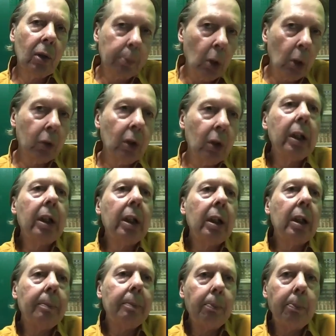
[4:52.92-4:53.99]

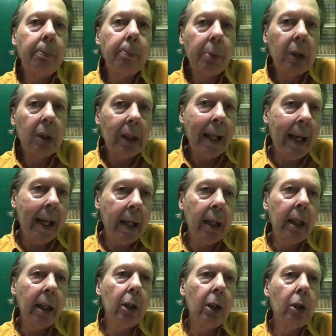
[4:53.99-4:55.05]
supposedly
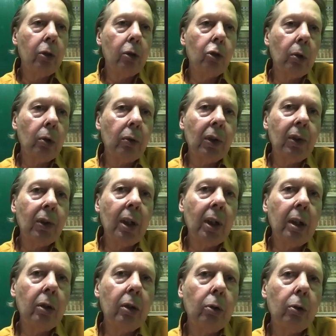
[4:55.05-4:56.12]
planning it in Jersey
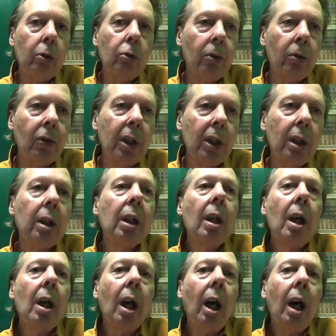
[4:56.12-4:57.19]
City, New Jersey,
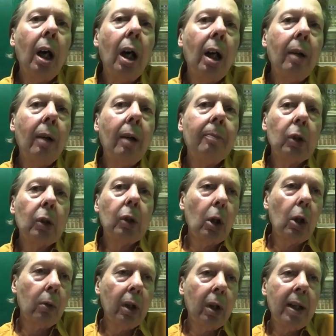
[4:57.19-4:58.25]

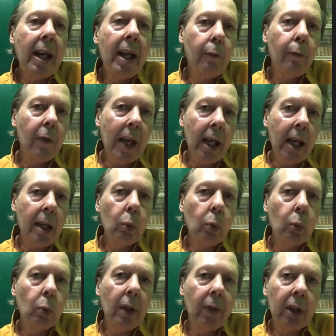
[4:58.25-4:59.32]
loaded a van
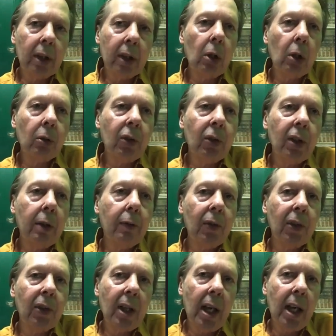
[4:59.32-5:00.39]
with
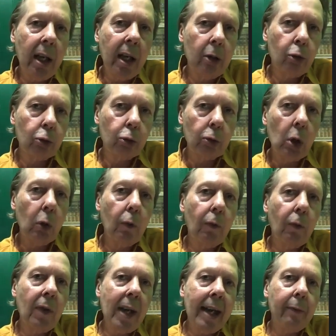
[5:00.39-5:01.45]
explosives and drove
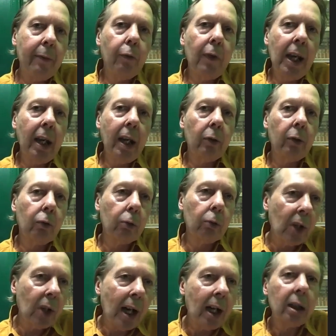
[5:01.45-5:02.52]
that van through
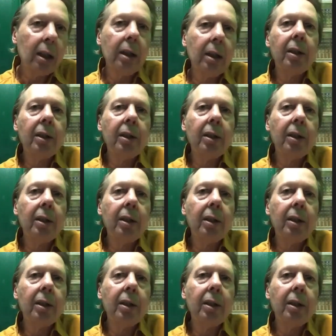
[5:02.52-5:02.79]
the Holland